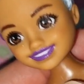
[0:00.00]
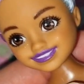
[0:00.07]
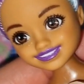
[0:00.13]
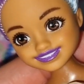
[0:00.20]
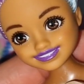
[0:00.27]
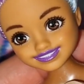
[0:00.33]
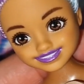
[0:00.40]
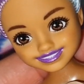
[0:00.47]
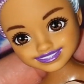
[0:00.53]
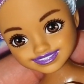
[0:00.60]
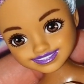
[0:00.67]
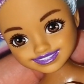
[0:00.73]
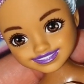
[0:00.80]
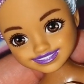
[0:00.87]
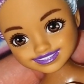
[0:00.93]
I just wanted
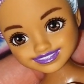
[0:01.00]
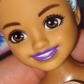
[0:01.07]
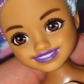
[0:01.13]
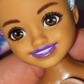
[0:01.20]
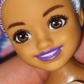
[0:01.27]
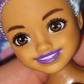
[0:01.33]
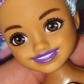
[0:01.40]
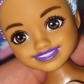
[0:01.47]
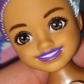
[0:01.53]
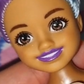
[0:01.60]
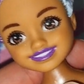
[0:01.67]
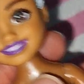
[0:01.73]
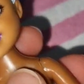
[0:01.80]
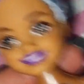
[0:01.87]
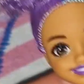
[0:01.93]
to include this
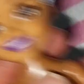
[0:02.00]
because